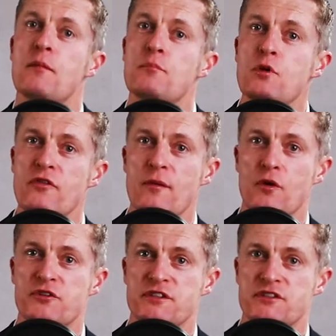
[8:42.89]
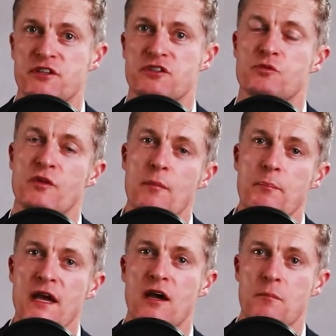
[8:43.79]
move them on to decisions with a
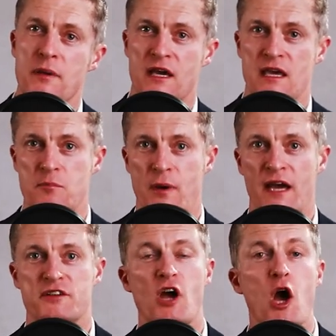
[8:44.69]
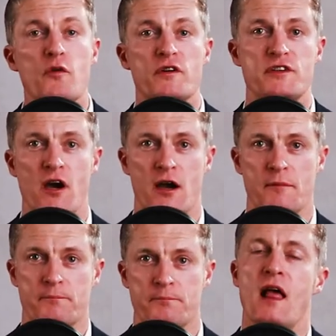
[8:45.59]
bigger and bigger impact over
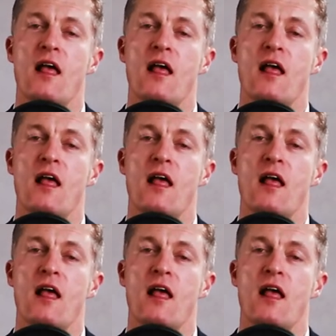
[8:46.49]
time.